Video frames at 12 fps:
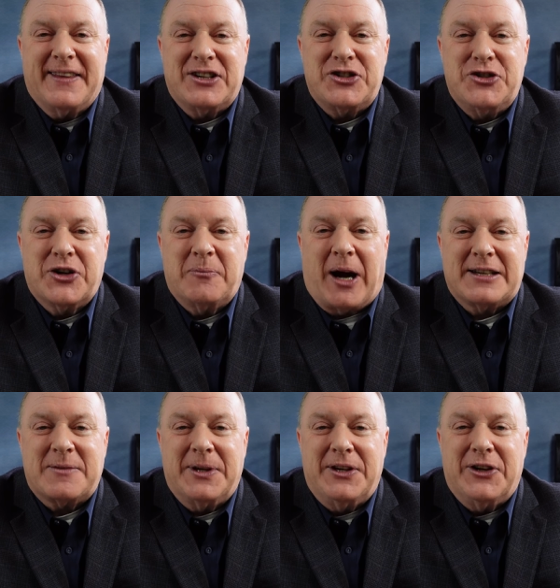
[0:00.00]
things that you can
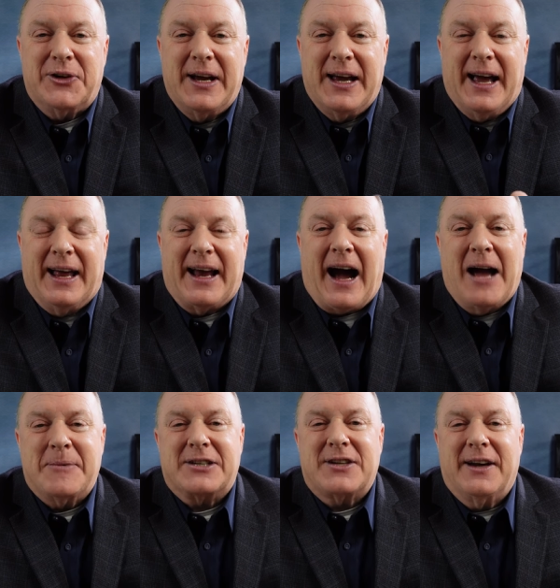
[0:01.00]
possibly do. And
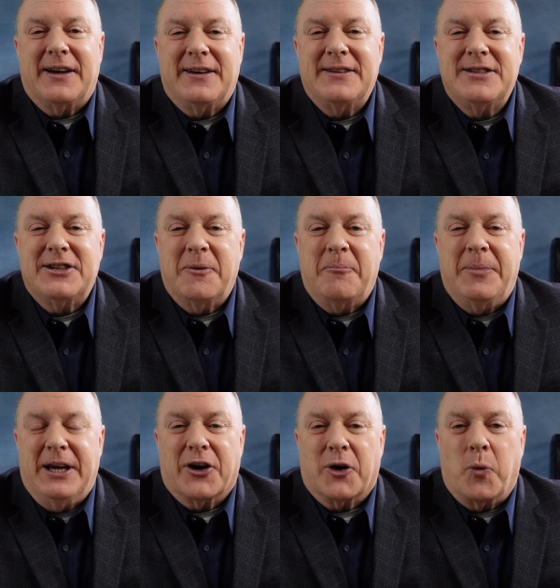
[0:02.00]
I'm excited to
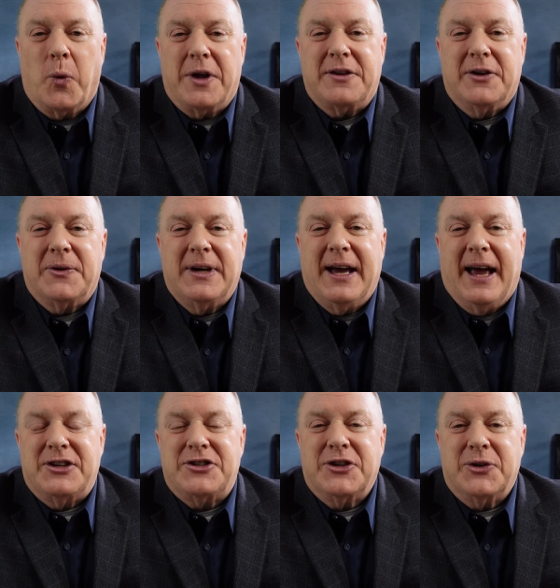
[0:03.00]
be here with you
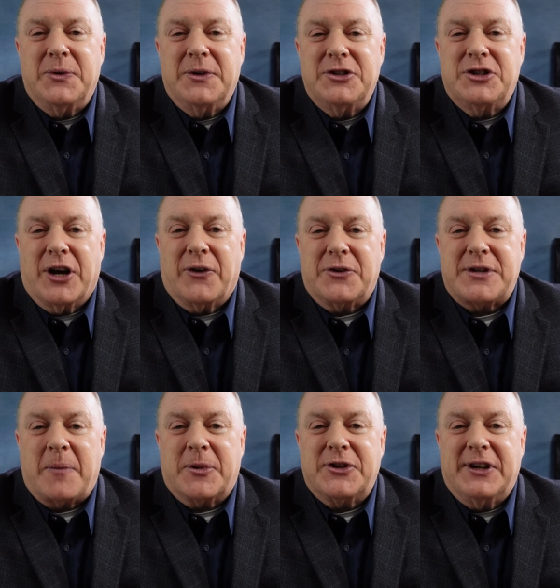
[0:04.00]
and to share those
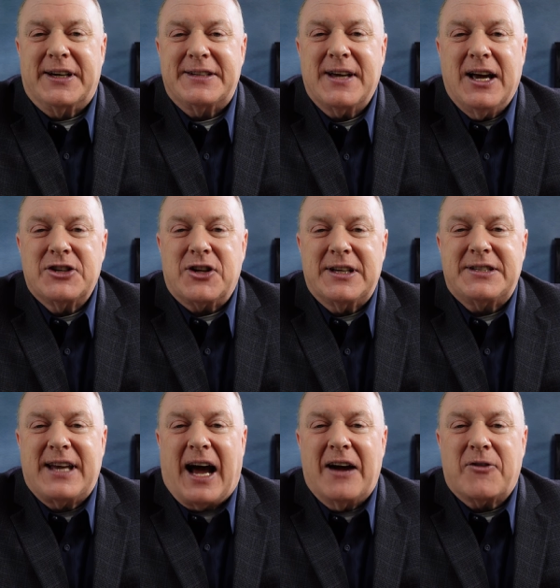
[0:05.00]
opportunities. So let's
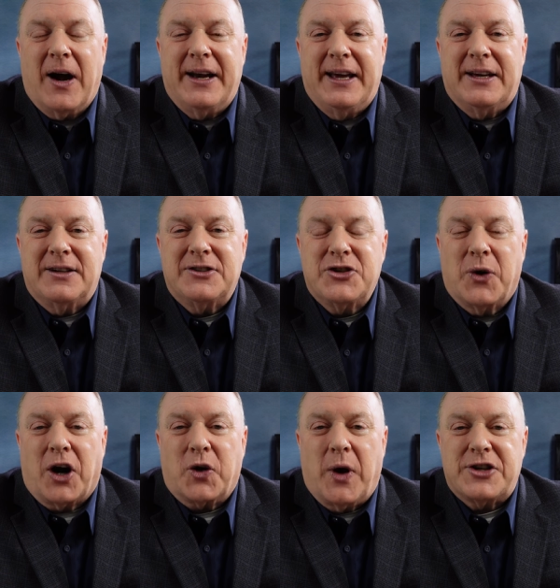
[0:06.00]
dive right in to
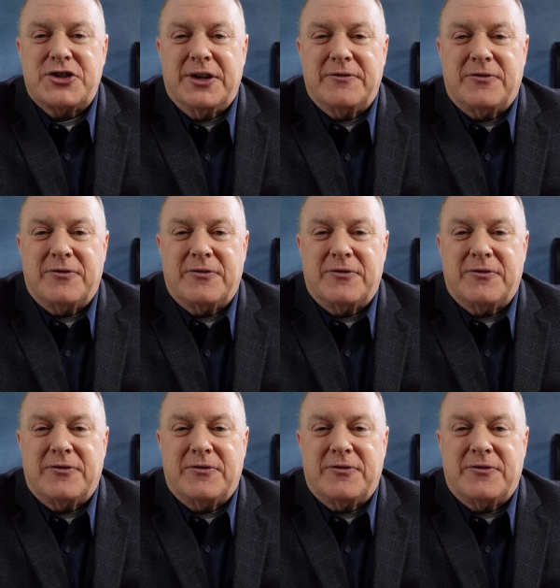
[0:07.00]
our question